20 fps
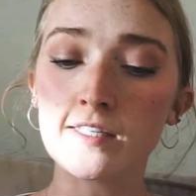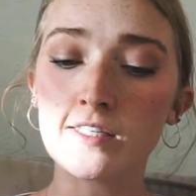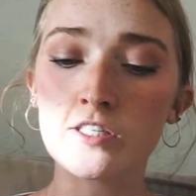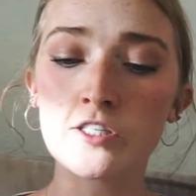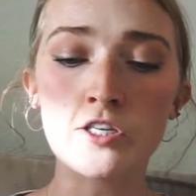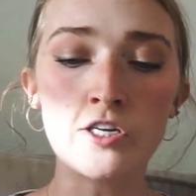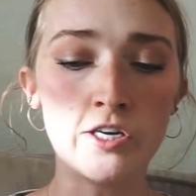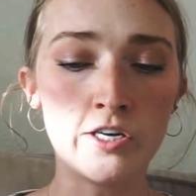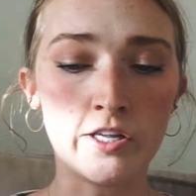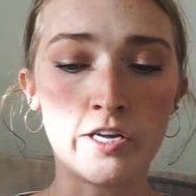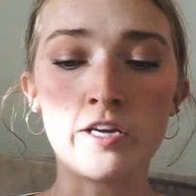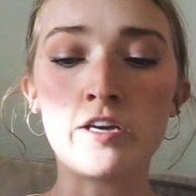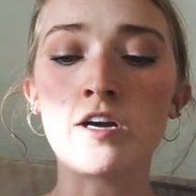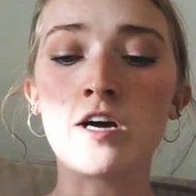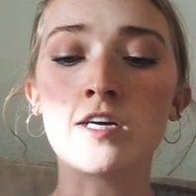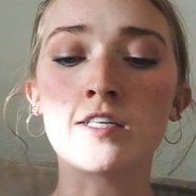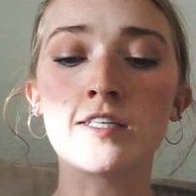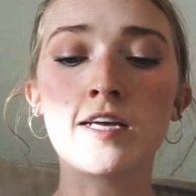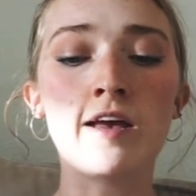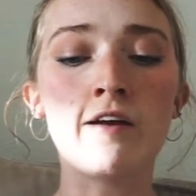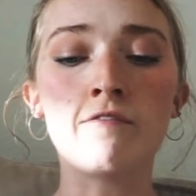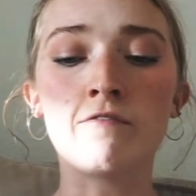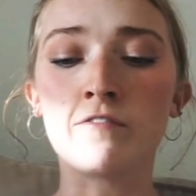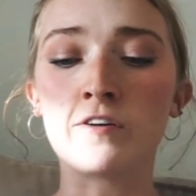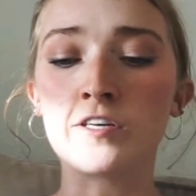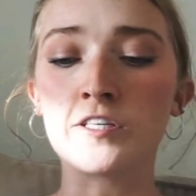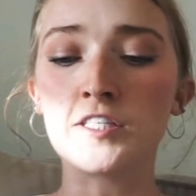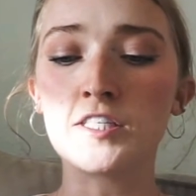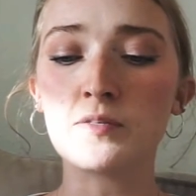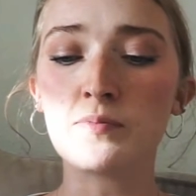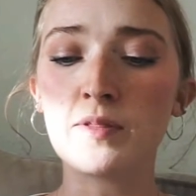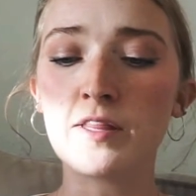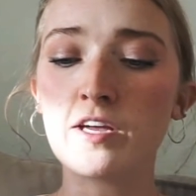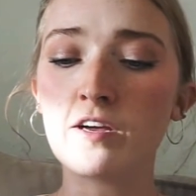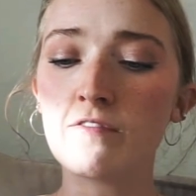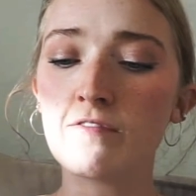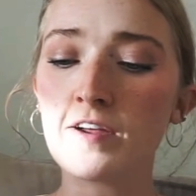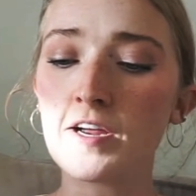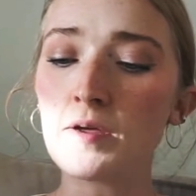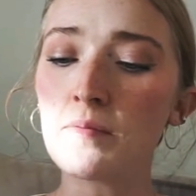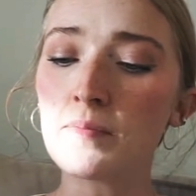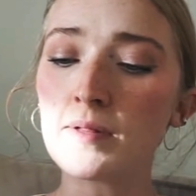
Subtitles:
certainly not at first, but they are very